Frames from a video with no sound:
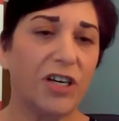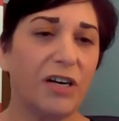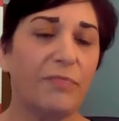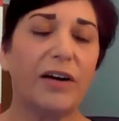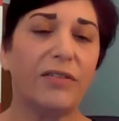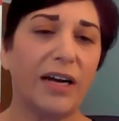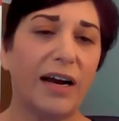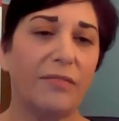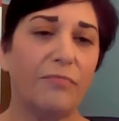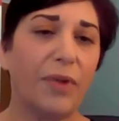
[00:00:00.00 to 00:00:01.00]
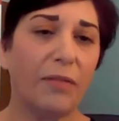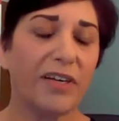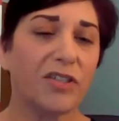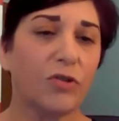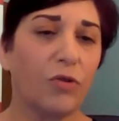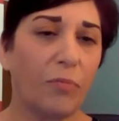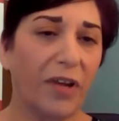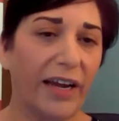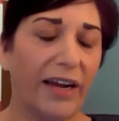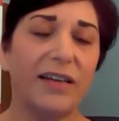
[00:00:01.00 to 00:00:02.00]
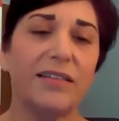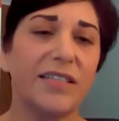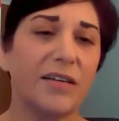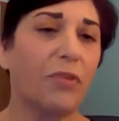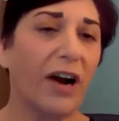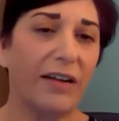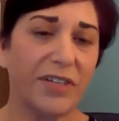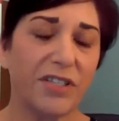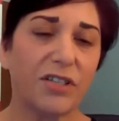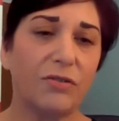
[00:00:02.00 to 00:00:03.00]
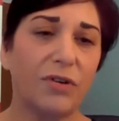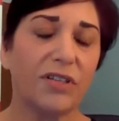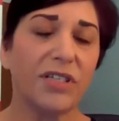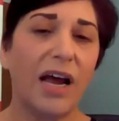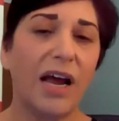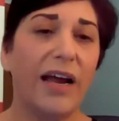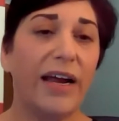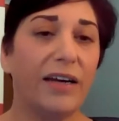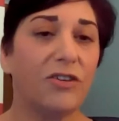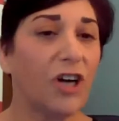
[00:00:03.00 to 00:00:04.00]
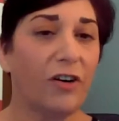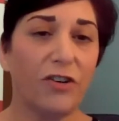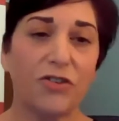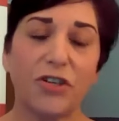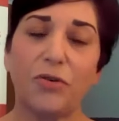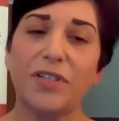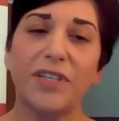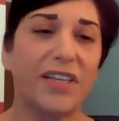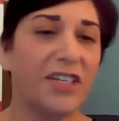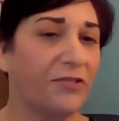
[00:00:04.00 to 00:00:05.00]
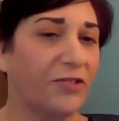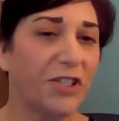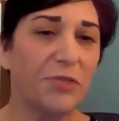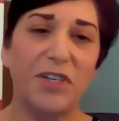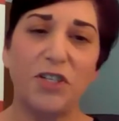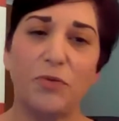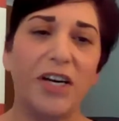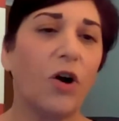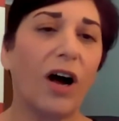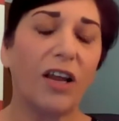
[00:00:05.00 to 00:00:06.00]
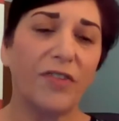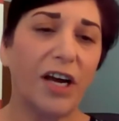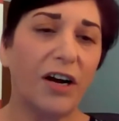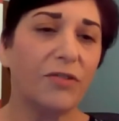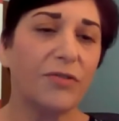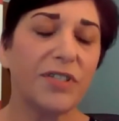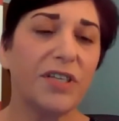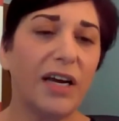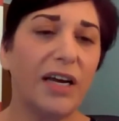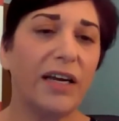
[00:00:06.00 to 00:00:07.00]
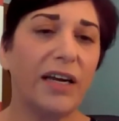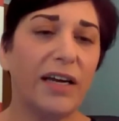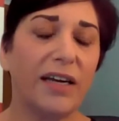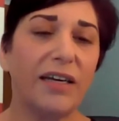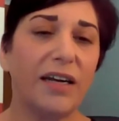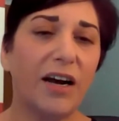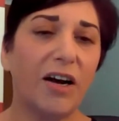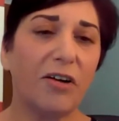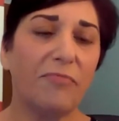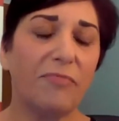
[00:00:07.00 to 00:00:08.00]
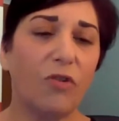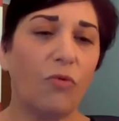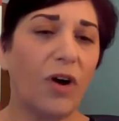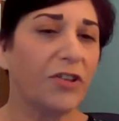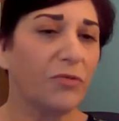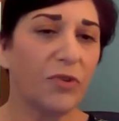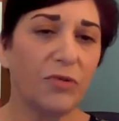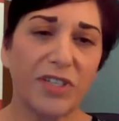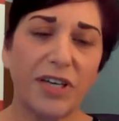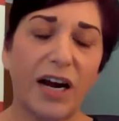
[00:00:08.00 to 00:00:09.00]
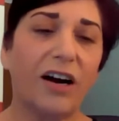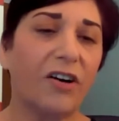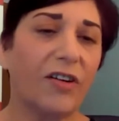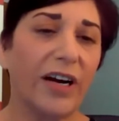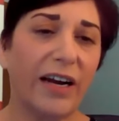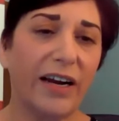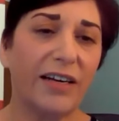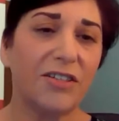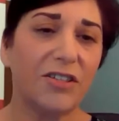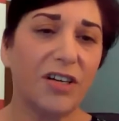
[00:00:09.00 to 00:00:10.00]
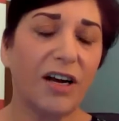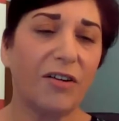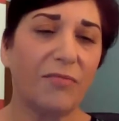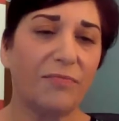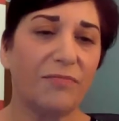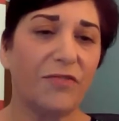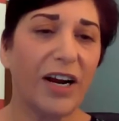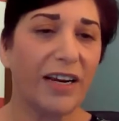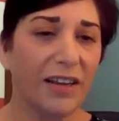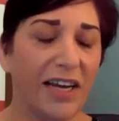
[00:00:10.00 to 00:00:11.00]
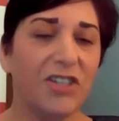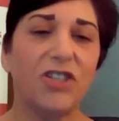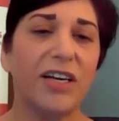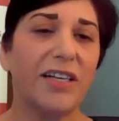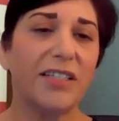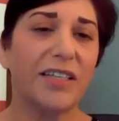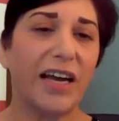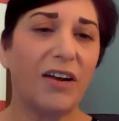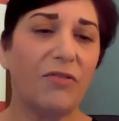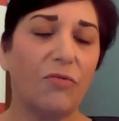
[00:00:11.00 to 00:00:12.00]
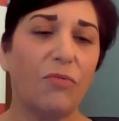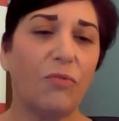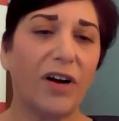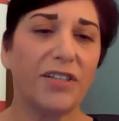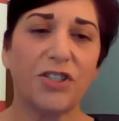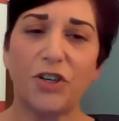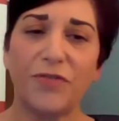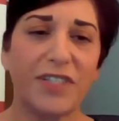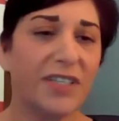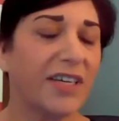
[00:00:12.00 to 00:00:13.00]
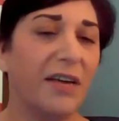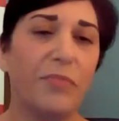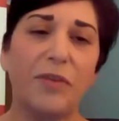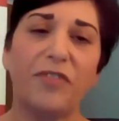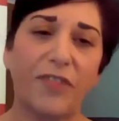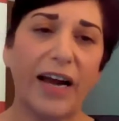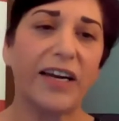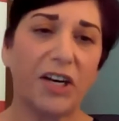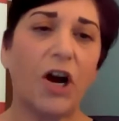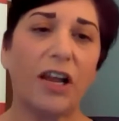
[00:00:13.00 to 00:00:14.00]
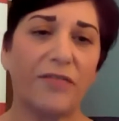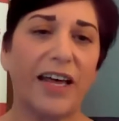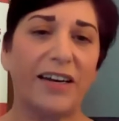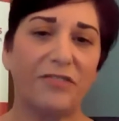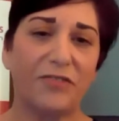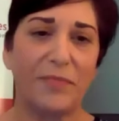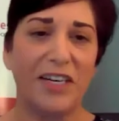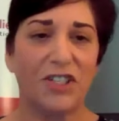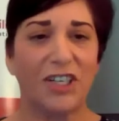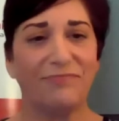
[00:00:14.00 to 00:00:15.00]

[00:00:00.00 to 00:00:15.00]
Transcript: about non-public school plans and private schools and charter schools and the difference between all of those in what the rules are and regulations and what services can be provided and all of that information.